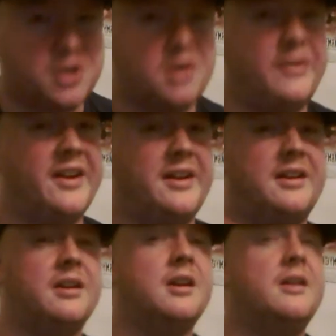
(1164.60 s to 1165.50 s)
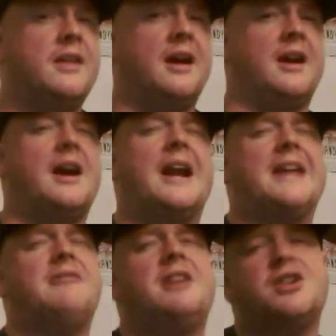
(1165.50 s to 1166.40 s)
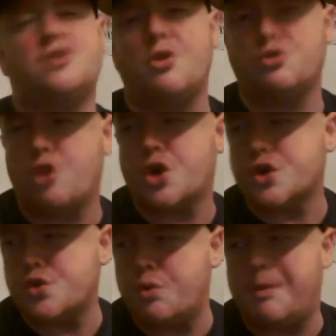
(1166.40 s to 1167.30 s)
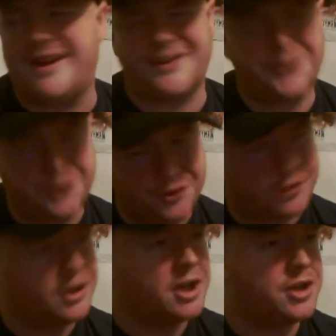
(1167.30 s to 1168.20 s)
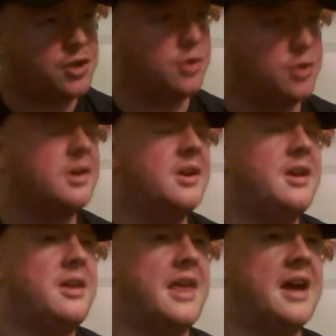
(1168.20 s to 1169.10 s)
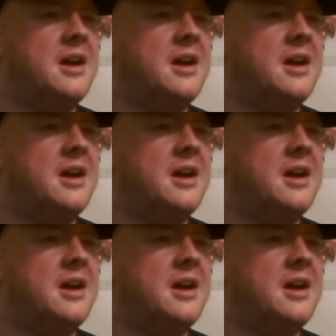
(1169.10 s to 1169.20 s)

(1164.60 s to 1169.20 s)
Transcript: about the use of the Gary Glitter song Rock and Roll Part 2 during